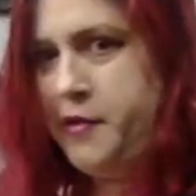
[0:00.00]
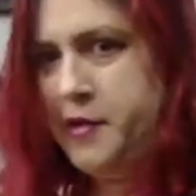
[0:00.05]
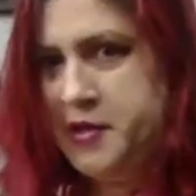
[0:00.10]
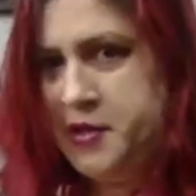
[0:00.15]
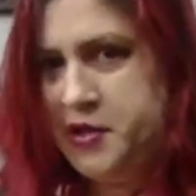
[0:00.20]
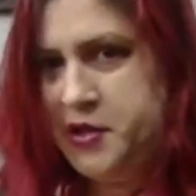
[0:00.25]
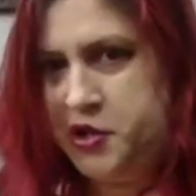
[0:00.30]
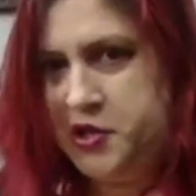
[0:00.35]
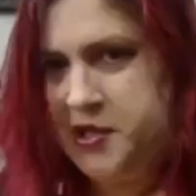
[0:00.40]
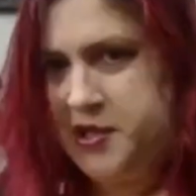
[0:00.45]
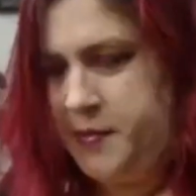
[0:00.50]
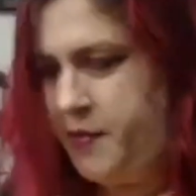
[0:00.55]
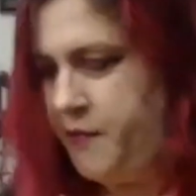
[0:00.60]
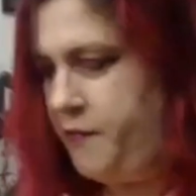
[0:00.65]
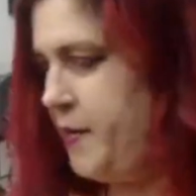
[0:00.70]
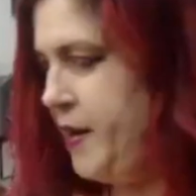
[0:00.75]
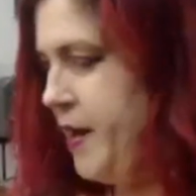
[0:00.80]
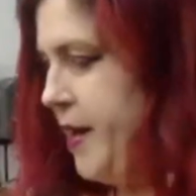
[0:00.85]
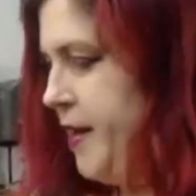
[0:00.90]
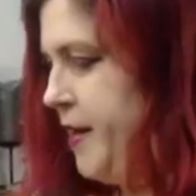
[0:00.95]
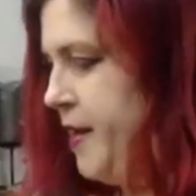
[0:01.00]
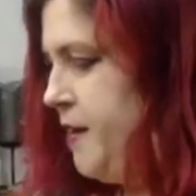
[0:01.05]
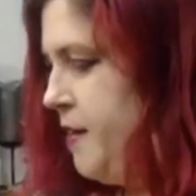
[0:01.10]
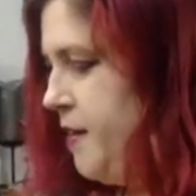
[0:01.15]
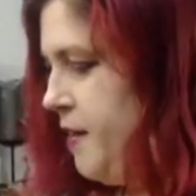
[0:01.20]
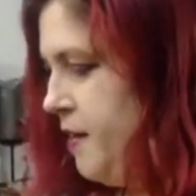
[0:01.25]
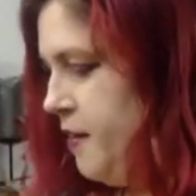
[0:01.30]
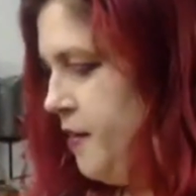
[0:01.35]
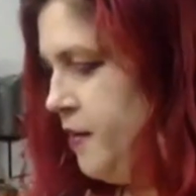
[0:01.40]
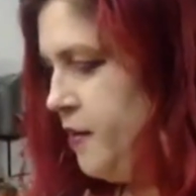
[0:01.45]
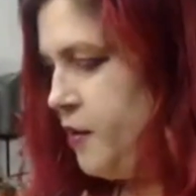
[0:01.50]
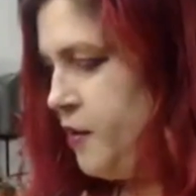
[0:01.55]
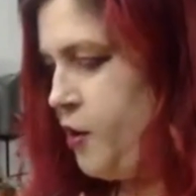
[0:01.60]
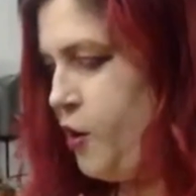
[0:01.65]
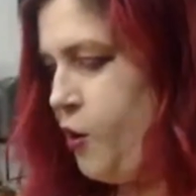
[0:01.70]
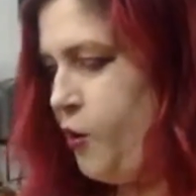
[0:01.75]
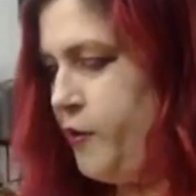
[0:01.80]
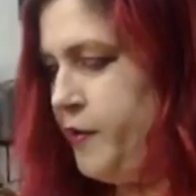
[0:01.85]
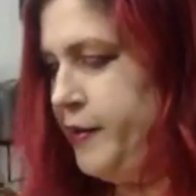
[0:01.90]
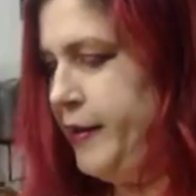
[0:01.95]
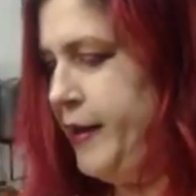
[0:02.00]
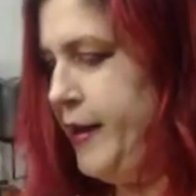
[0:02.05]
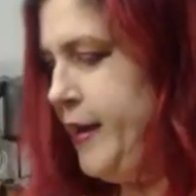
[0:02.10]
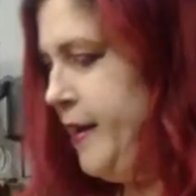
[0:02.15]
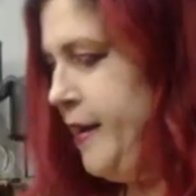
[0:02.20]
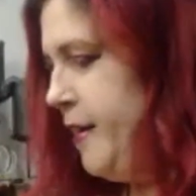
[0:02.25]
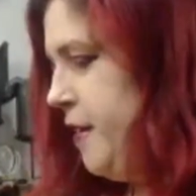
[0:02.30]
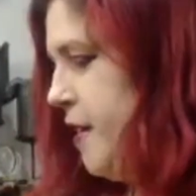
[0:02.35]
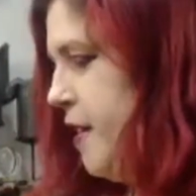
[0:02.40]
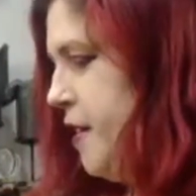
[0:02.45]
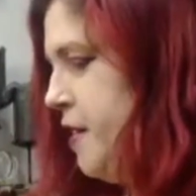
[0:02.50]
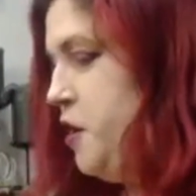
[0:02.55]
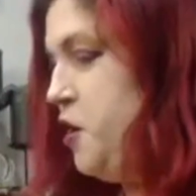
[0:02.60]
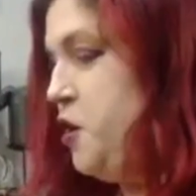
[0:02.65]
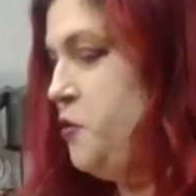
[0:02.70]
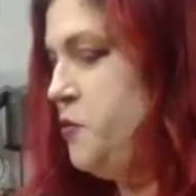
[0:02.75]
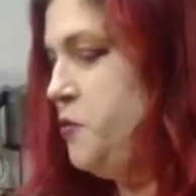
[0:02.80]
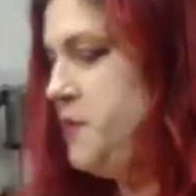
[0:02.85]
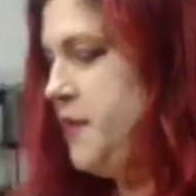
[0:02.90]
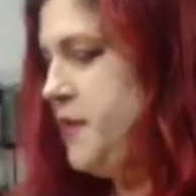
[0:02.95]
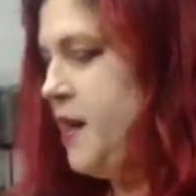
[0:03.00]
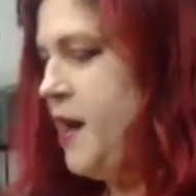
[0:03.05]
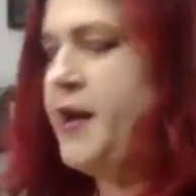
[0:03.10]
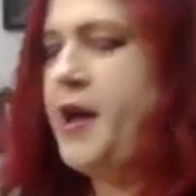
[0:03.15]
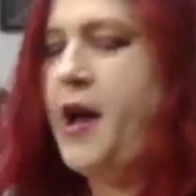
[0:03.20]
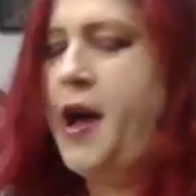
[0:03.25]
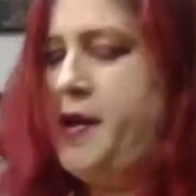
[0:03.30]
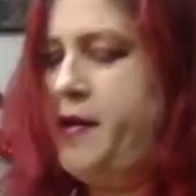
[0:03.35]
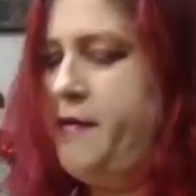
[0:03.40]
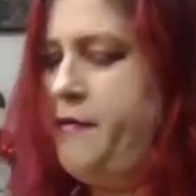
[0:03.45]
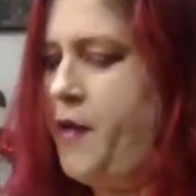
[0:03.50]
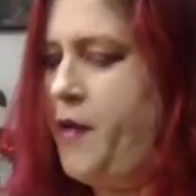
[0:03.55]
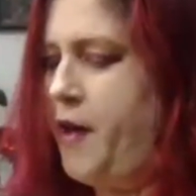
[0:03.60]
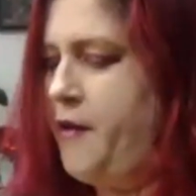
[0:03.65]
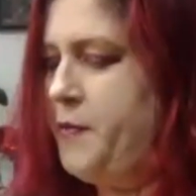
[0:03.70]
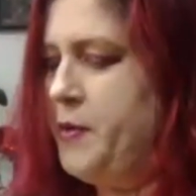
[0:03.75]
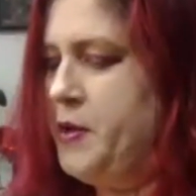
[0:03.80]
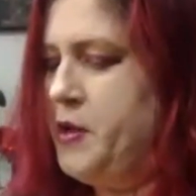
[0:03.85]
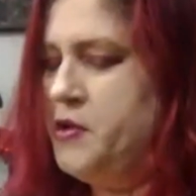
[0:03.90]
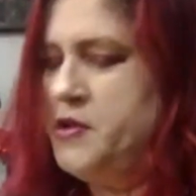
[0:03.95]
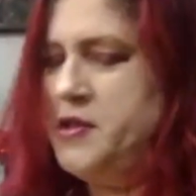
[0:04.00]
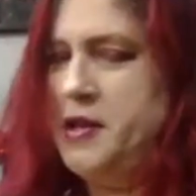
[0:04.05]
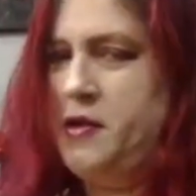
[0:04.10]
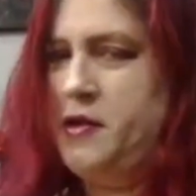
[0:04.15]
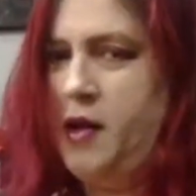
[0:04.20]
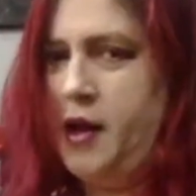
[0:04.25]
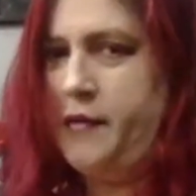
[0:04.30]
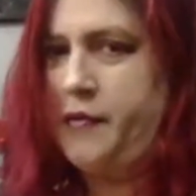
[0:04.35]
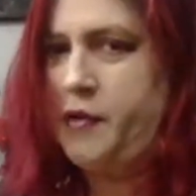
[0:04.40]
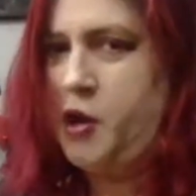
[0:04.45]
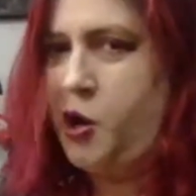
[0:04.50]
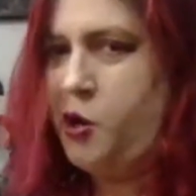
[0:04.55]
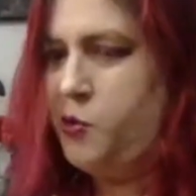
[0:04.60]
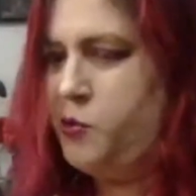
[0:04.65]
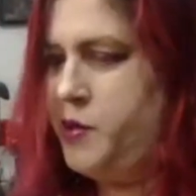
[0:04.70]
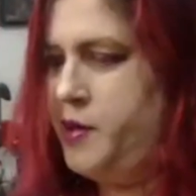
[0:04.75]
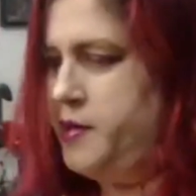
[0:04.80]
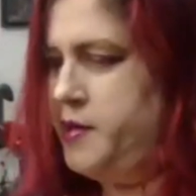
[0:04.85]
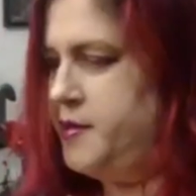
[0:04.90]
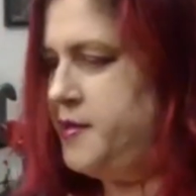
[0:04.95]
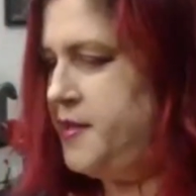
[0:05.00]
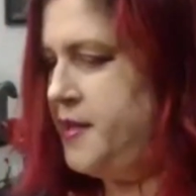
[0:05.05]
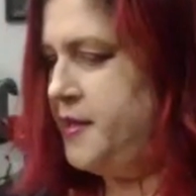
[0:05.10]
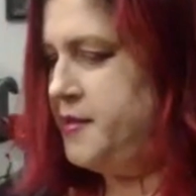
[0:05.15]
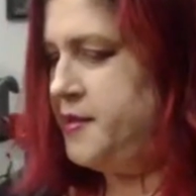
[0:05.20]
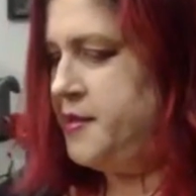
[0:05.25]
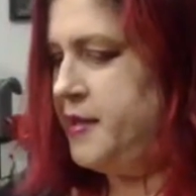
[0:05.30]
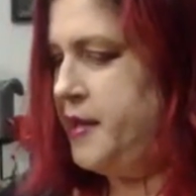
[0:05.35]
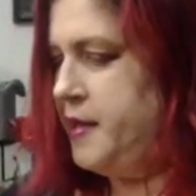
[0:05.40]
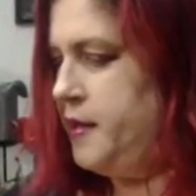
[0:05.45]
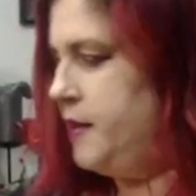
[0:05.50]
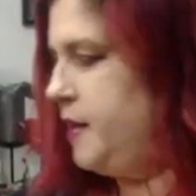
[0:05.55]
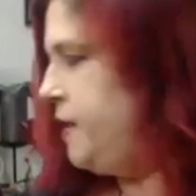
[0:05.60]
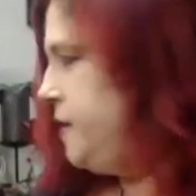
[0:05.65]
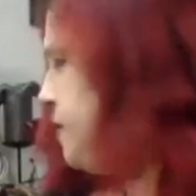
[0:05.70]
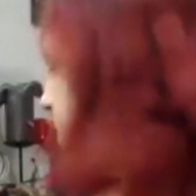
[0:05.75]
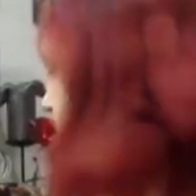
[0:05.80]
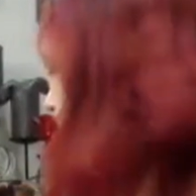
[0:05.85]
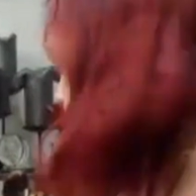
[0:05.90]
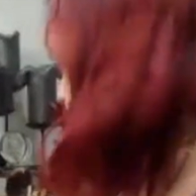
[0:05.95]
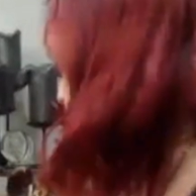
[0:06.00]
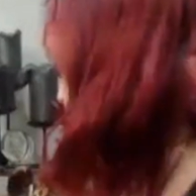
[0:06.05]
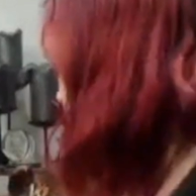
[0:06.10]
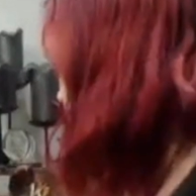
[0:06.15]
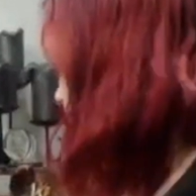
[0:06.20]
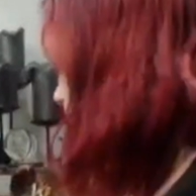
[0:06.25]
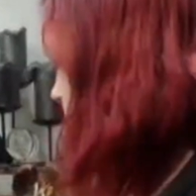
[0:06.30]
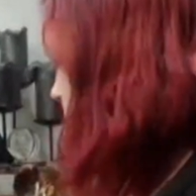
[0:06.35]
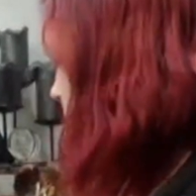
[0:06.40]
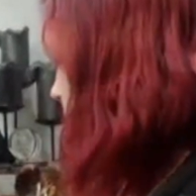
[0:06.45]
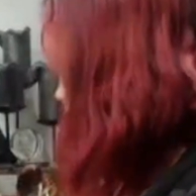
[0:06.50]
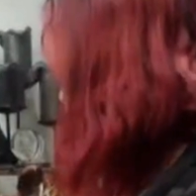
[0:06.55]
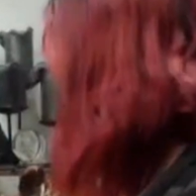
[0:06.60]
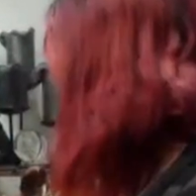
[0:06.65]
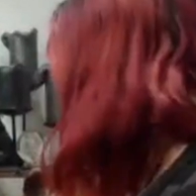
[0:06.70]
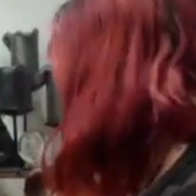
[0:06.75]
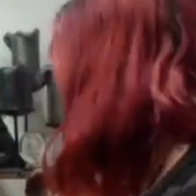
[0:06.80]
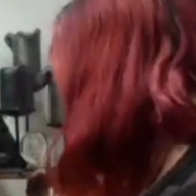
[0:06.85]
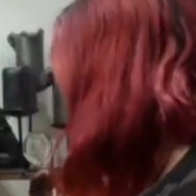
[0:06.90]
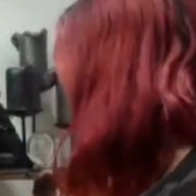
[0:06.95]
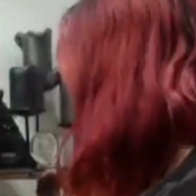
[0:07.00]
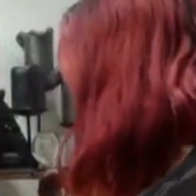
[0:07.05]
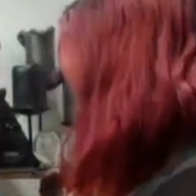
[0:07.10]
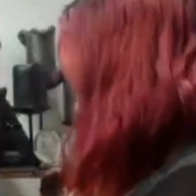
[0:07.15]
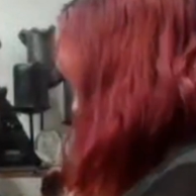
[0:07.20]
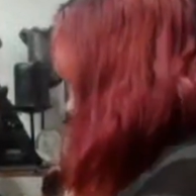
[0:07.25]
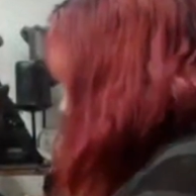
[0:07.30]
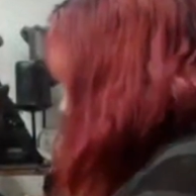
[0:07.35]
this is just some of my currently in use. I've been using a lot of cone incense lately, so I've just been